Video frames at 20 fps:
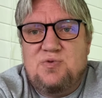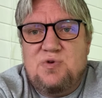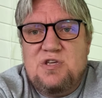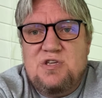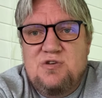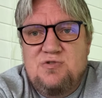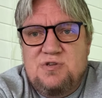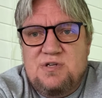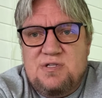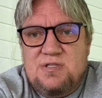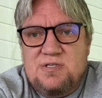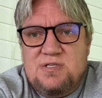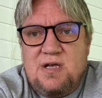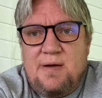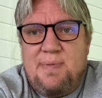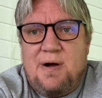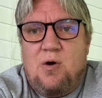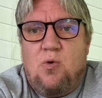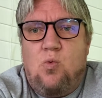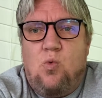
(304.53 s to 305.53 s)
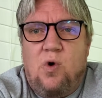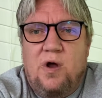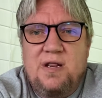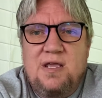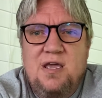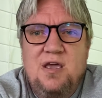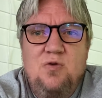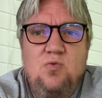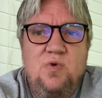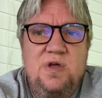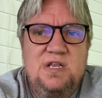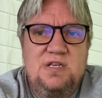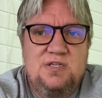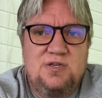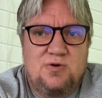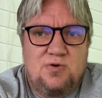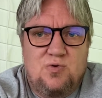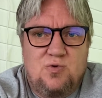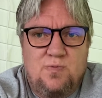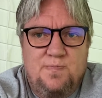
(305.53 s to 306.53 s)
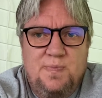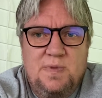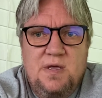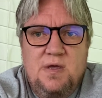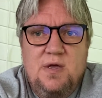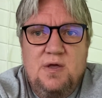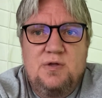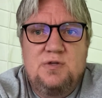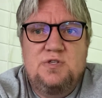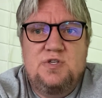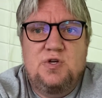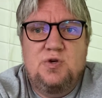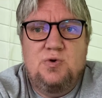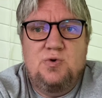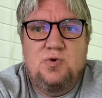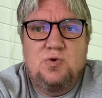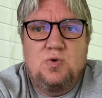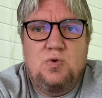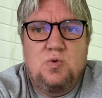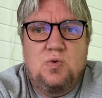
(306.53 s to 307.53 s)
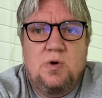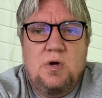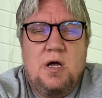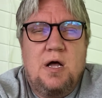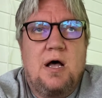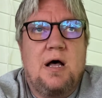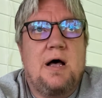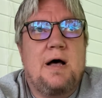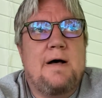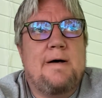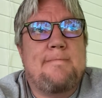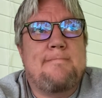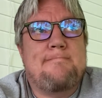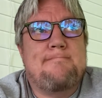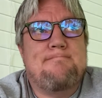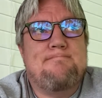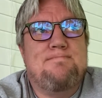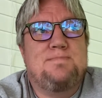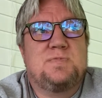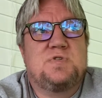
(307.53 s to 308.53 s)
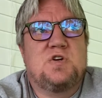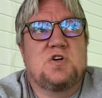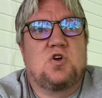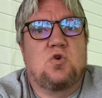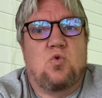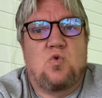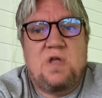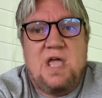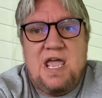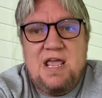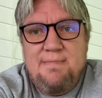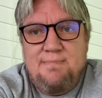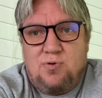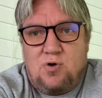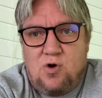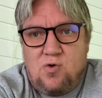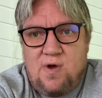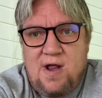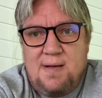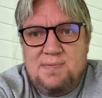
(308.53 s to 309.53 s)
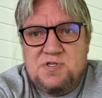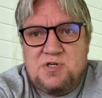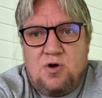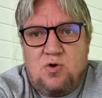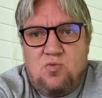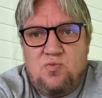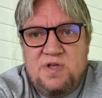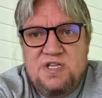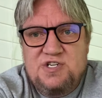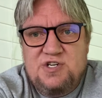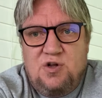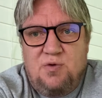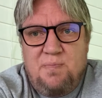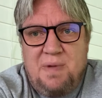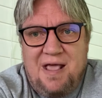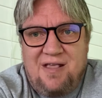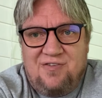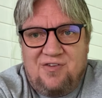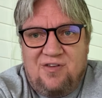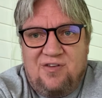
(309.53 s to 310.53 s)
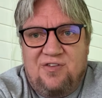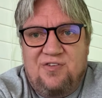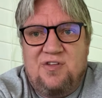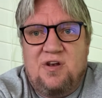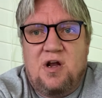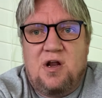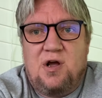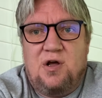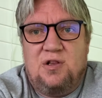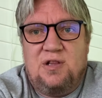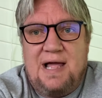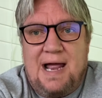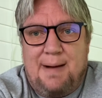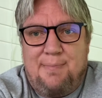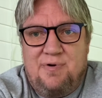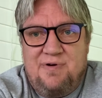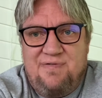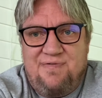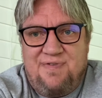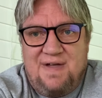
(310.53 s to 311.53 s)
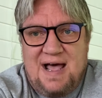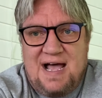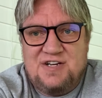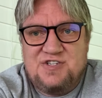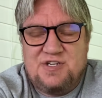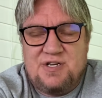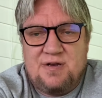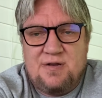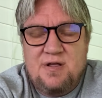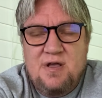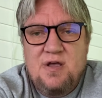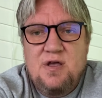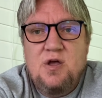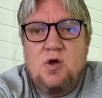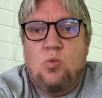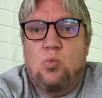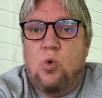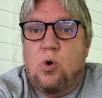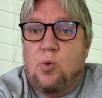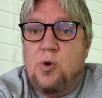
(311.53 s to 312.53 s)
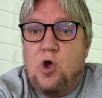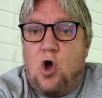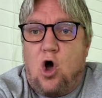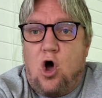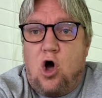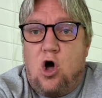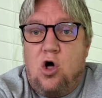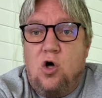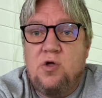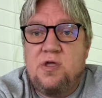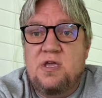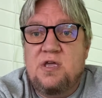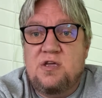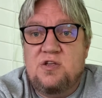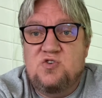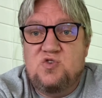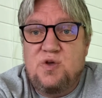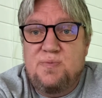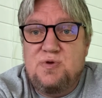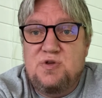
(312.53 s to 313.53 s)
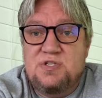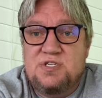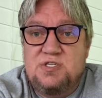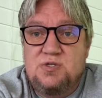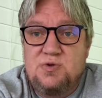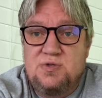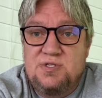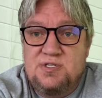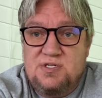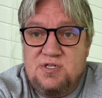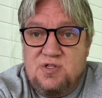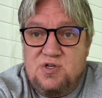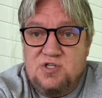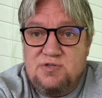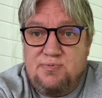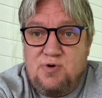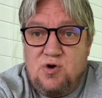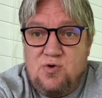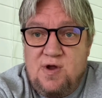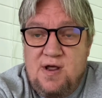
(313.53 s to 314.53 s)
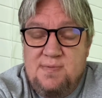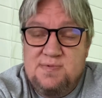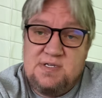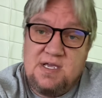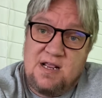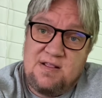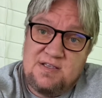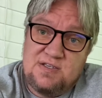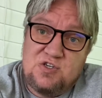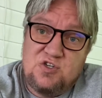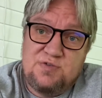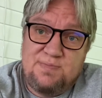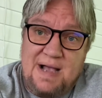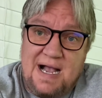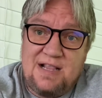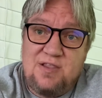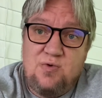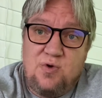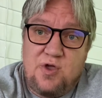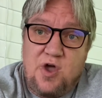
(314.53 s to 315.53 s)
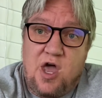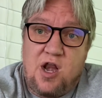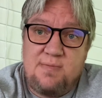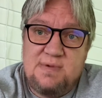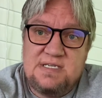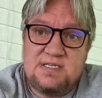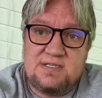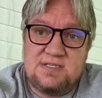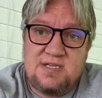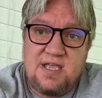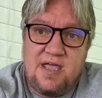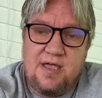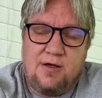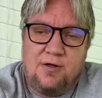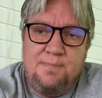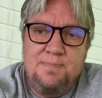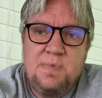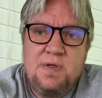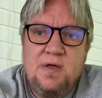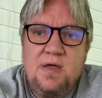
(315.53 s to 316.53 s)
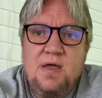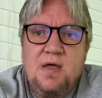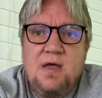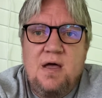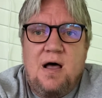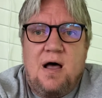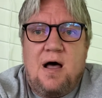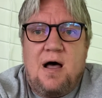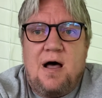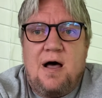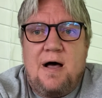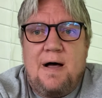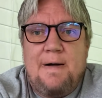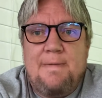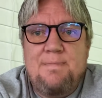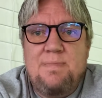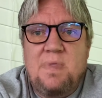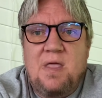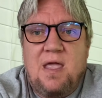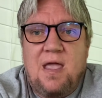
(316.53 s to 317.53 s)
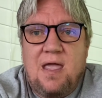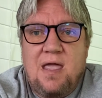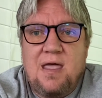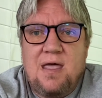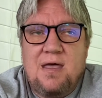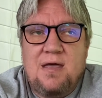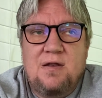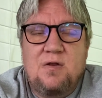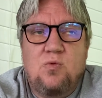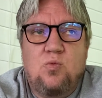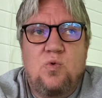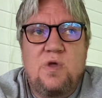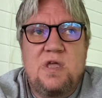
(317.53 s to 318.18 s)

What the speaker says: unions about what can we do to create programs on a regional basis in a collaborative fashion where we all can contribute students to those programs. Again, this goes back to economies of scale, and